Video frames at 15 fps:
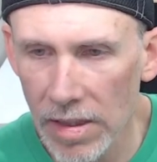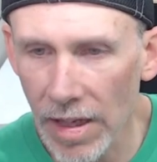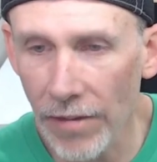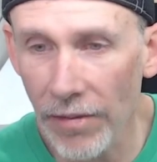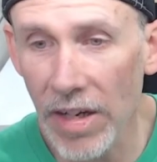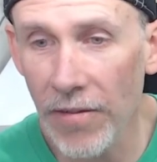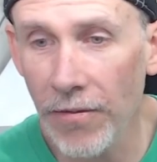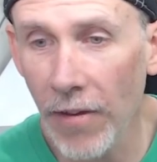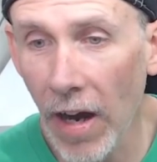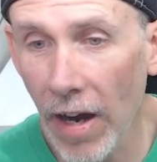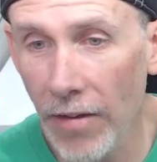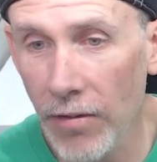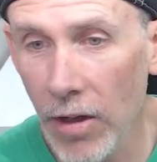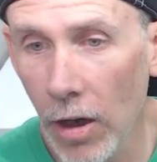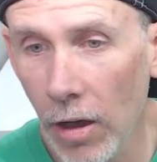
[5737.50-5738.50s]

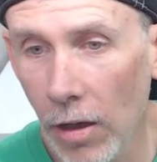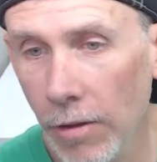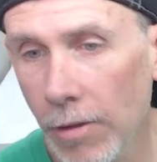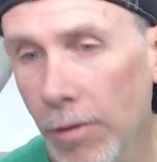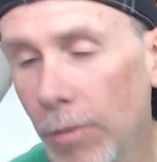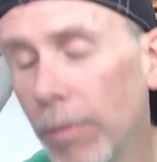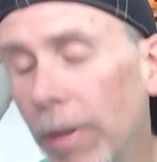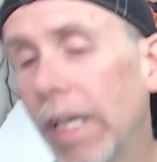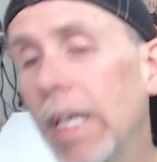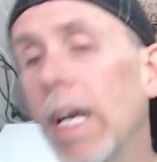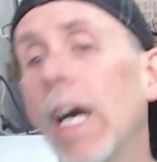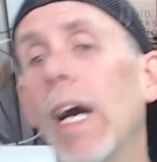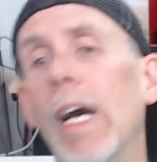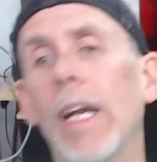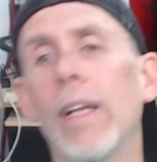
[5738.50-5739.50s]
seventy-five dollars, oh my
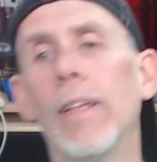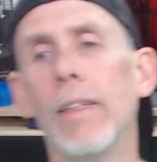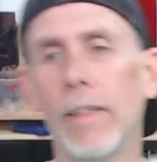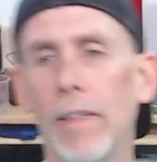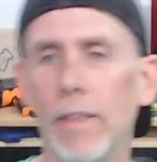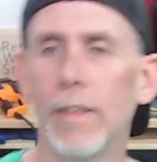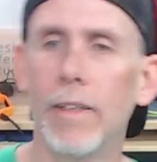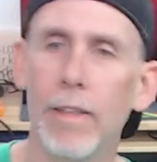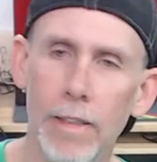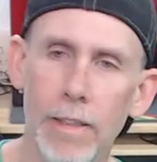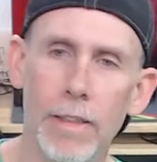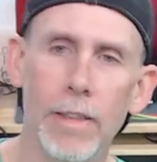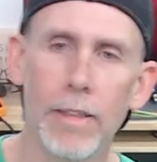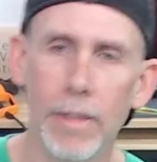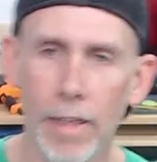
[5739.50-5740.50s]
God,
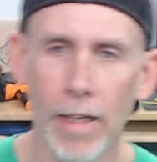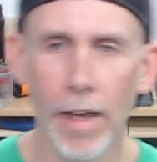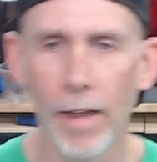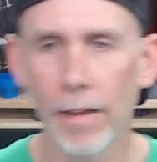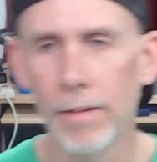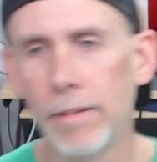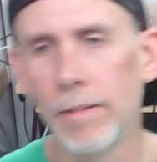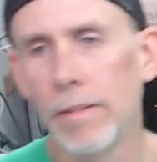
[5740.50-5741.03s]
yeah.